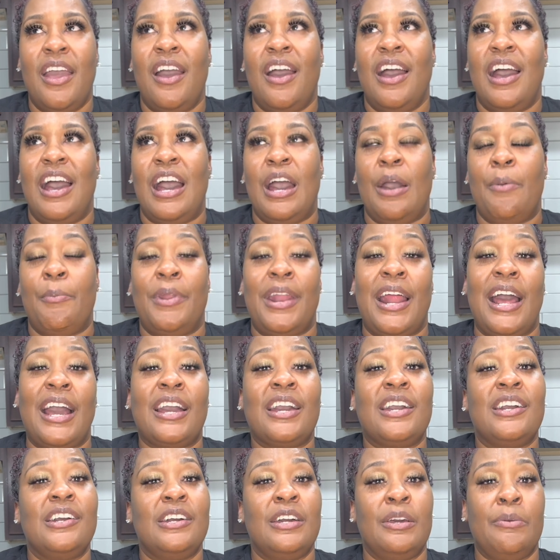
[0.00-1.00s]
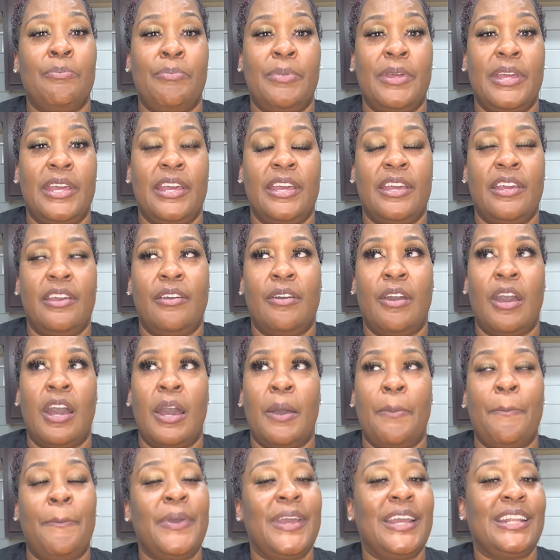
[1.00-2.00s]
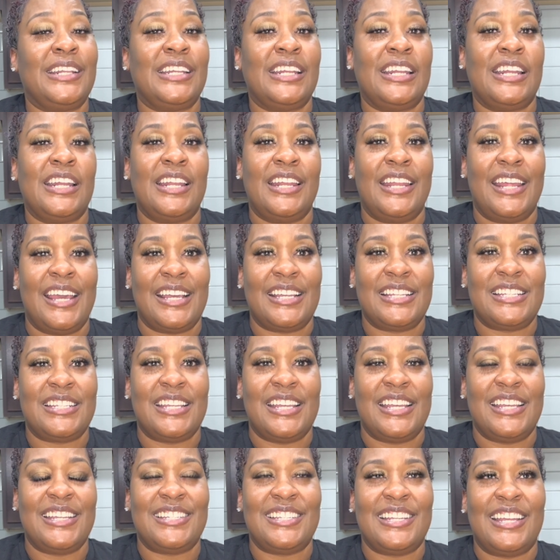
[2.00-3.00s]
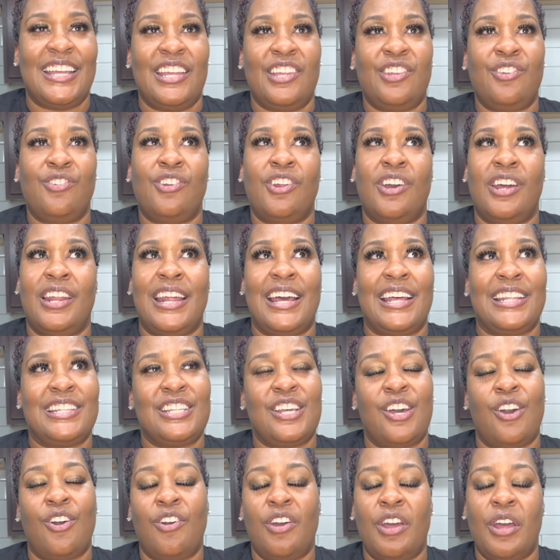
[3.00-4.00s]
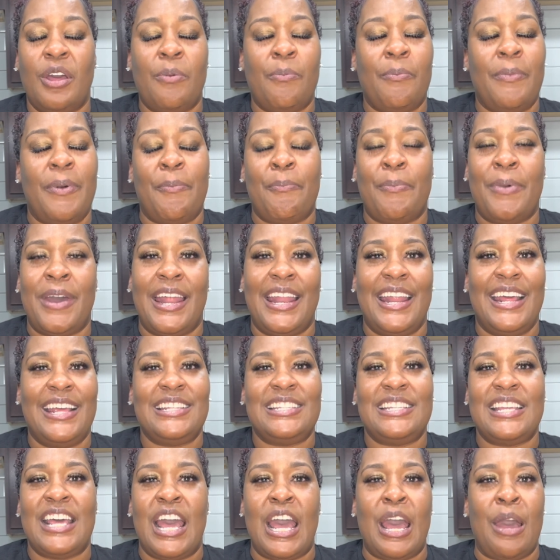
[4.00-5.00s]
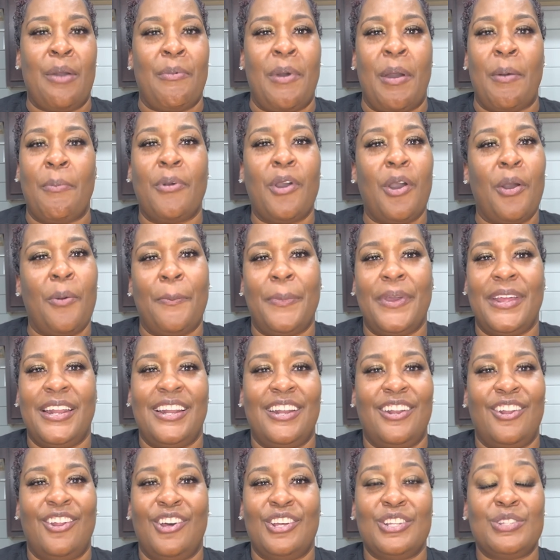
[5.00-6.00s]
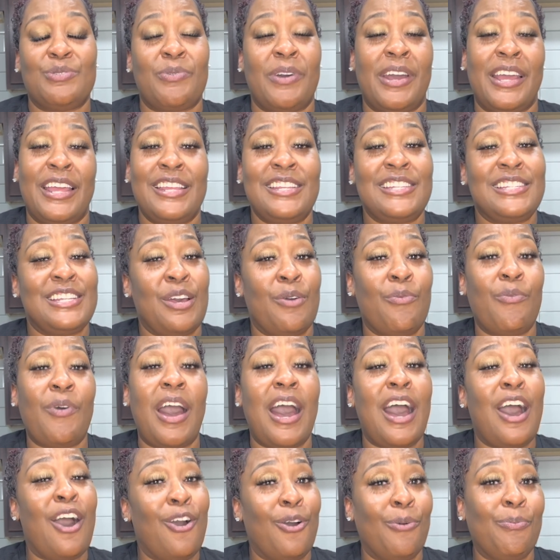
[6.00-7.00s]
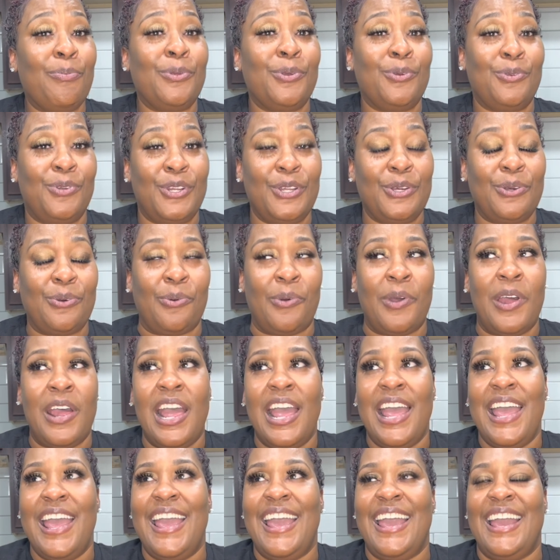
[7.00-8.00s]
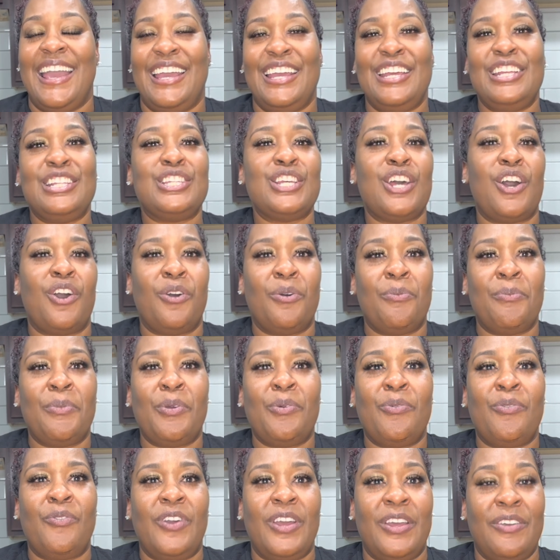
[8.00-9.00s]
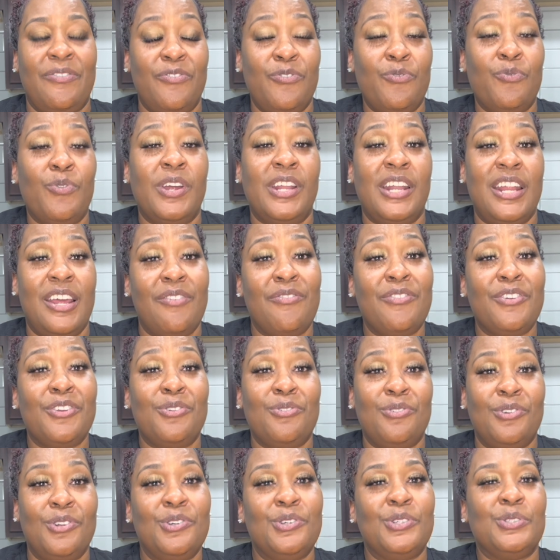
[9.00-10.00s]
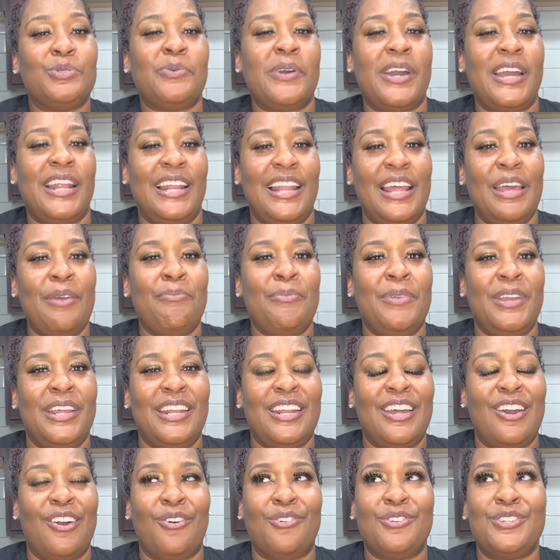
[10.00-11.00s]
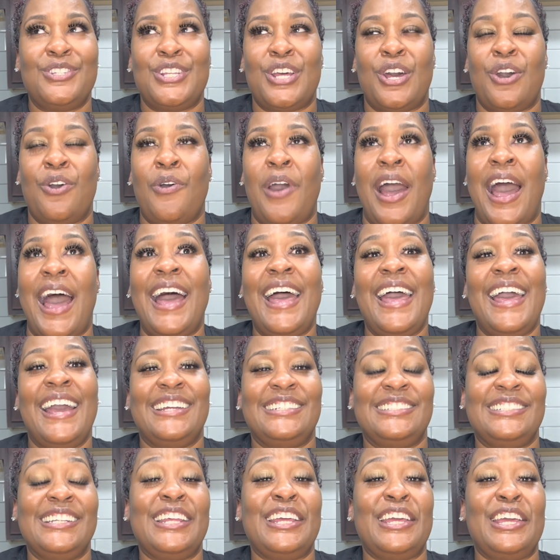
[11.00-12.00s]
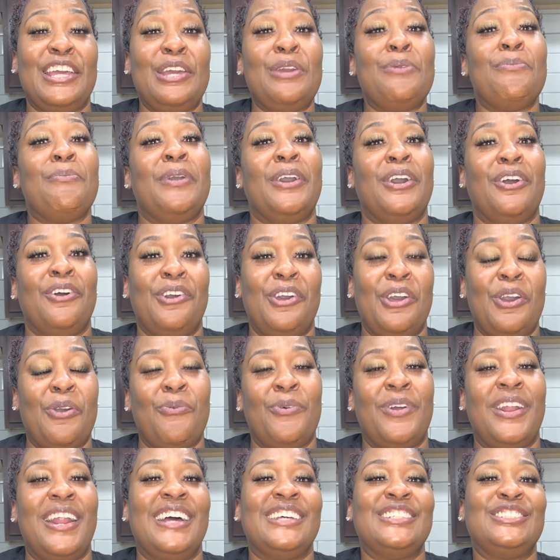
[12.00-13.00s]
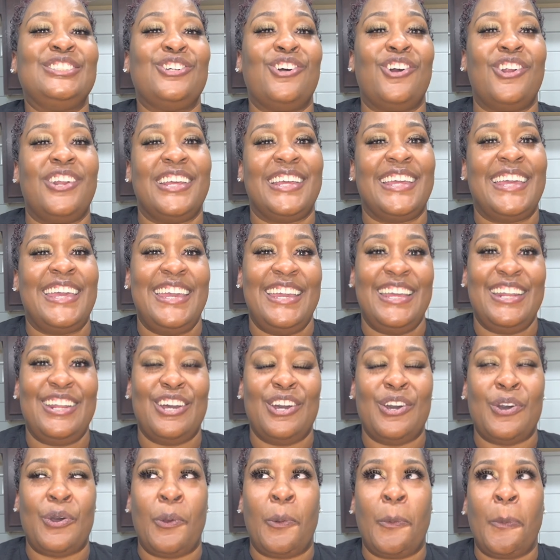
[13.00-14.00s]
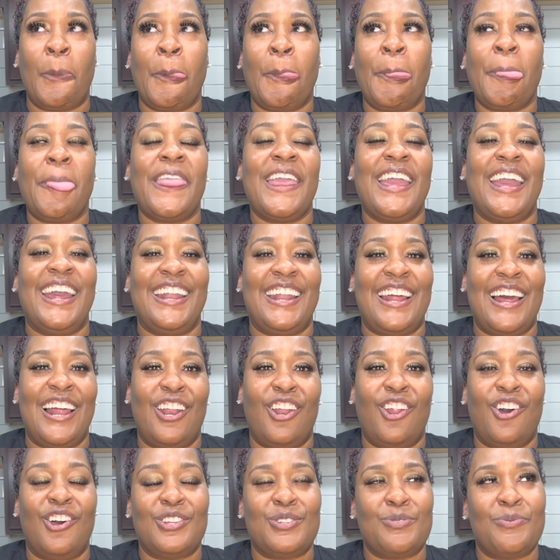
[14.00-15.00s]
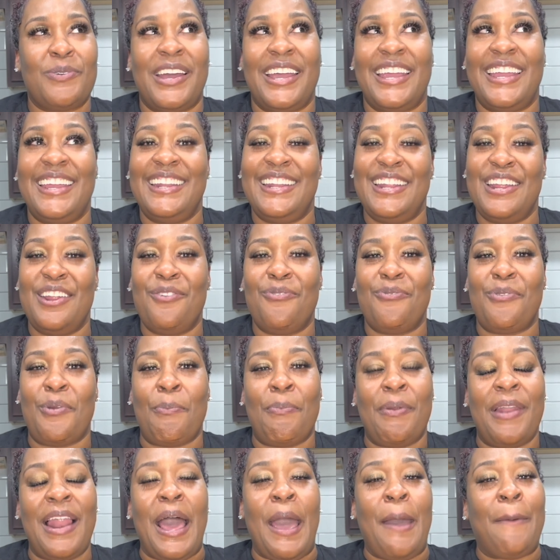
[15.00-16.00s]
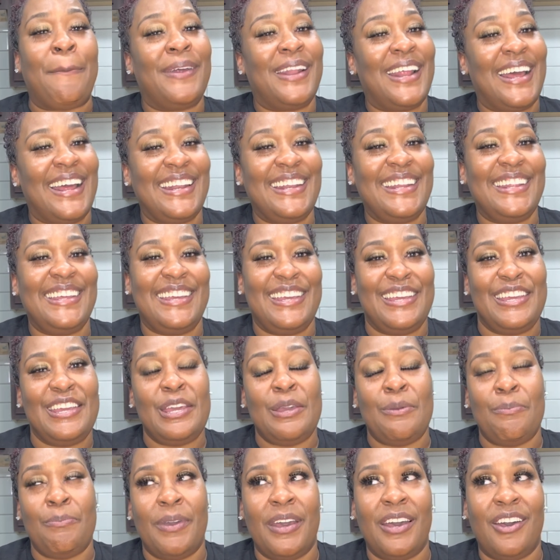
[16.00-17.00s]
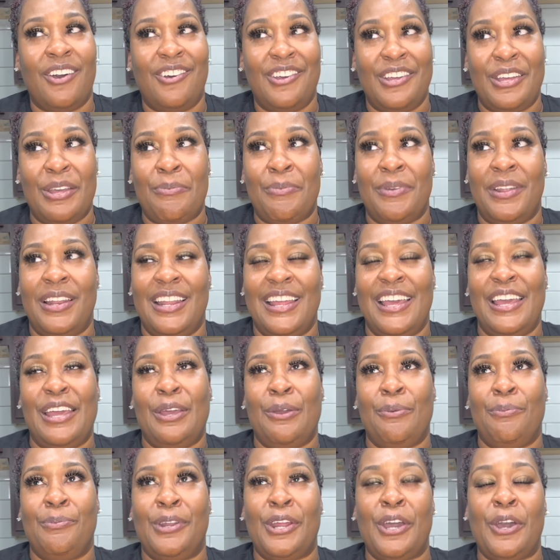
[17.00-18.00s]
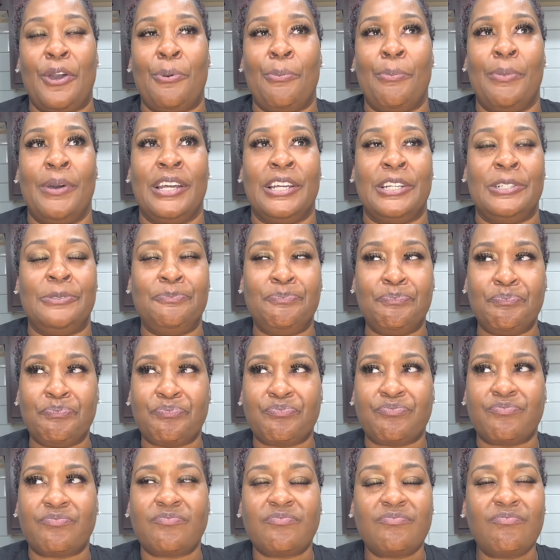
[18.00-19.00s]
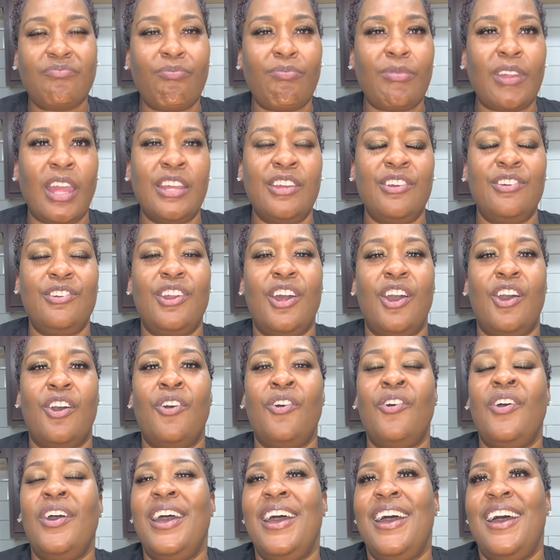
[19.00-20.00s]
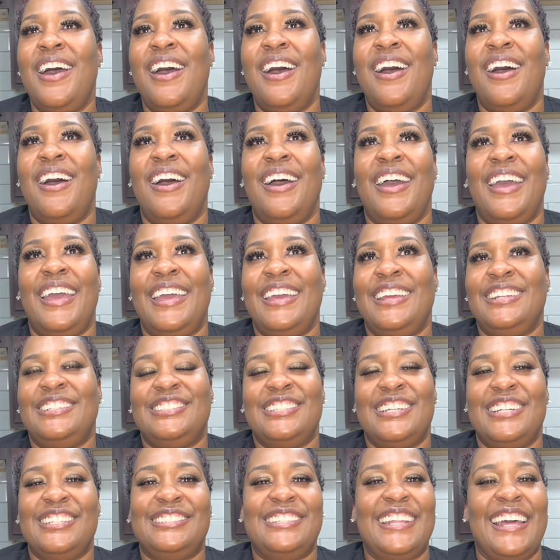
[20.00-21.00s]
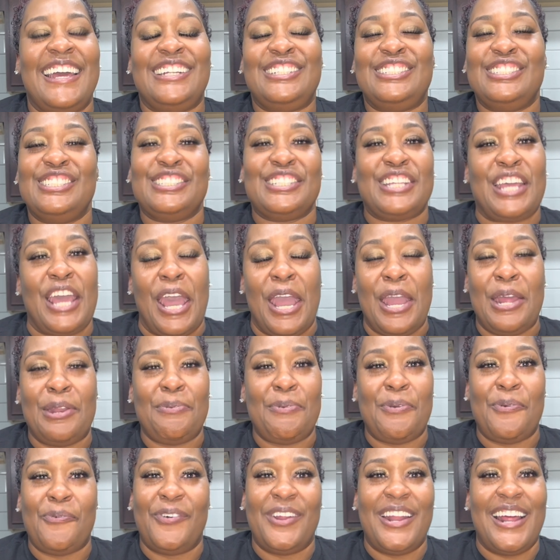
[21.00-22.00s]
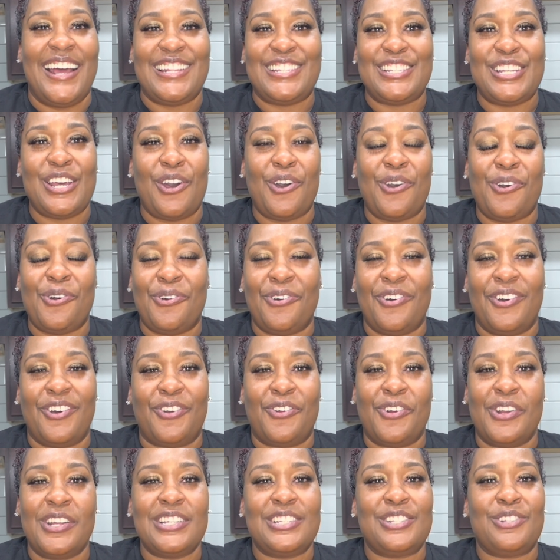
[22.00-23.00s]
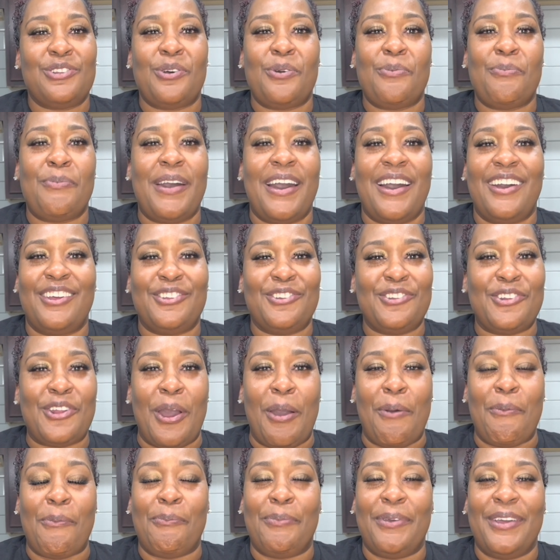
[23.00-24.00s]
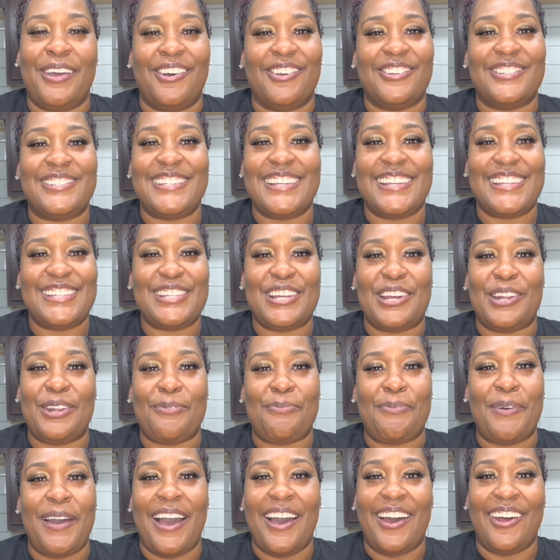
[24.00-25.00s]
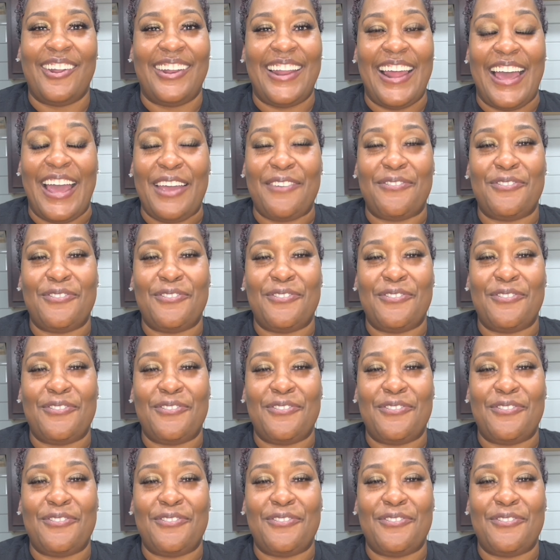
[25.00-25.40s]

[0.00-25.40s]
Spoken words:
And I could be picked in the next season, and I told him by that time I'm gonna be done lost weight. He said, "Well, I hope you do." And he told me, whenever you lose weight, let me know. So I actually emailed him when I started keto and I lost weight. He didn't reply, but I did email him and let him know. But that just came to me when I told Crystal about, I'm gonna be on 600-pound life.